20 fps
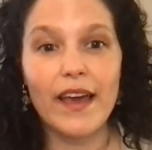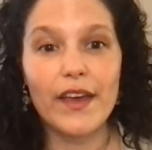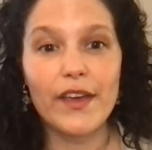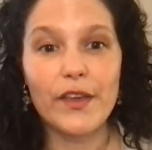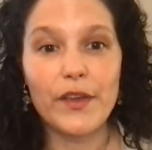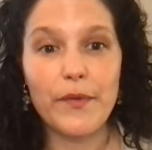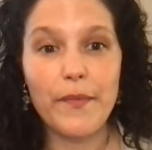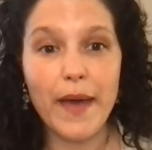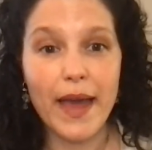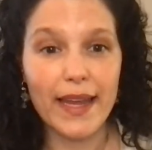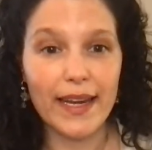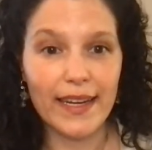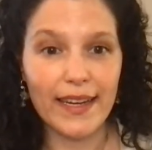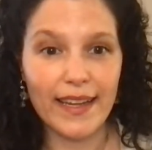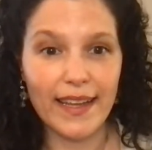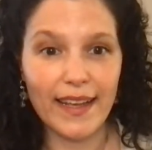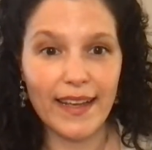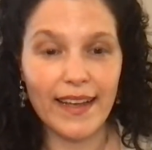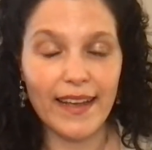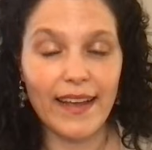
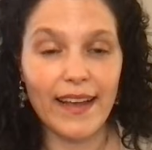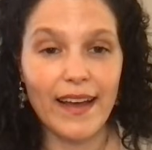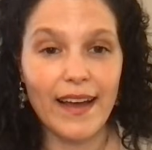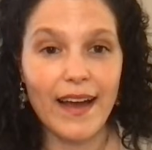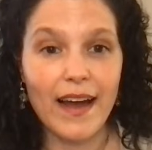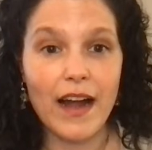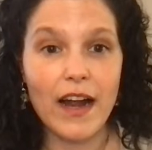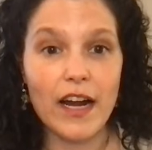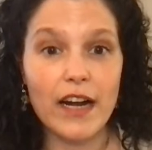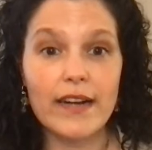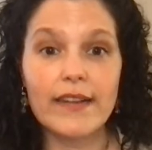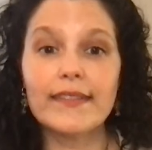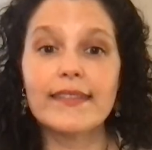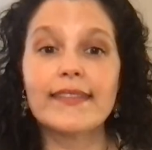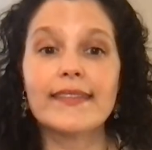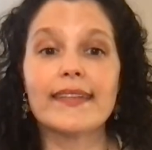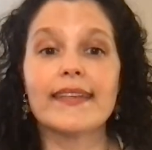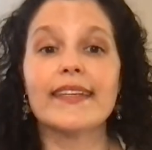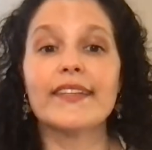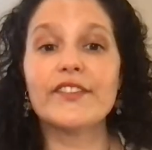humanity
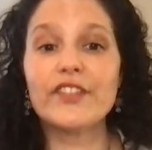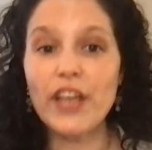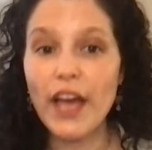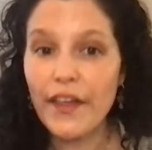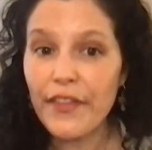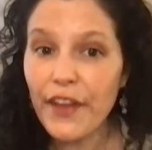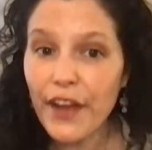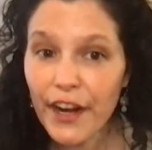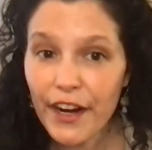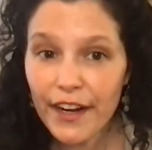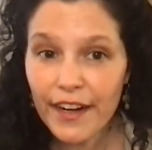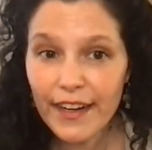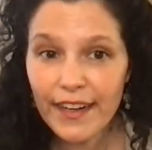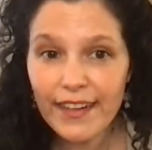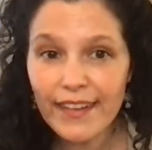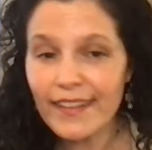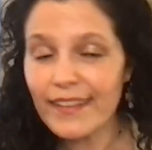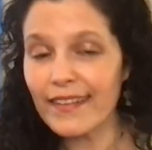hurts each other